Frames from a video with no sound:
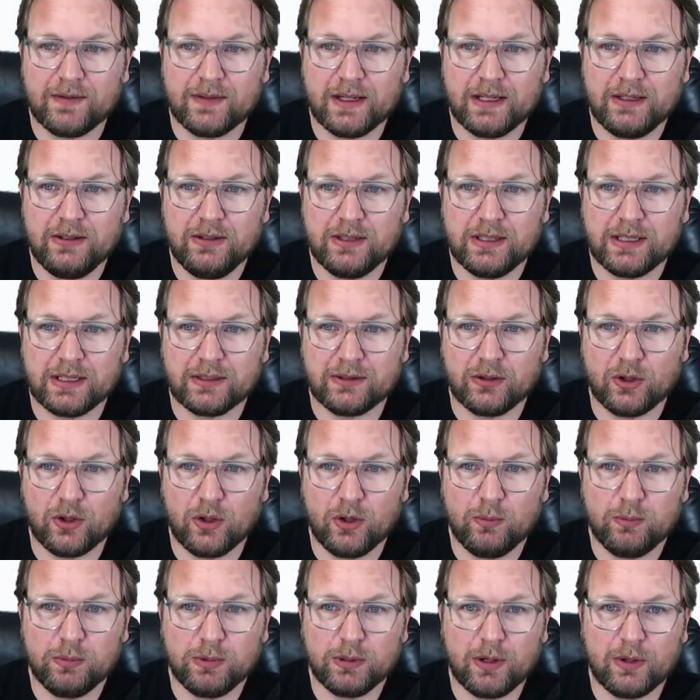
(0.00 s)
then you can
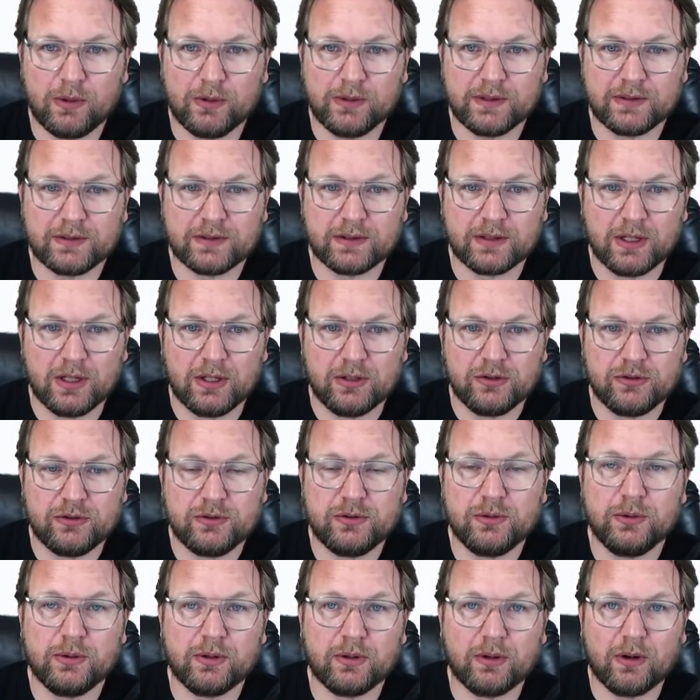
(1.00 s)
upload it
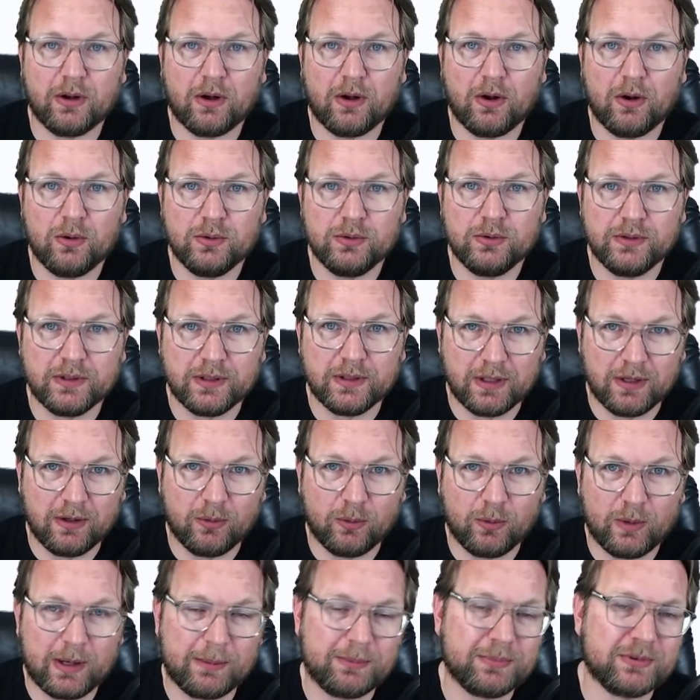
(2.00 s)
to your own
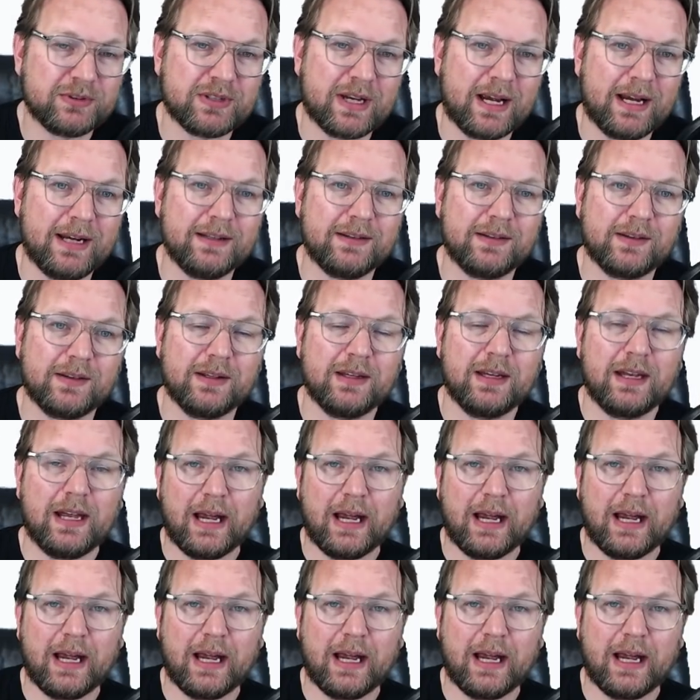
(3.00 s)
website,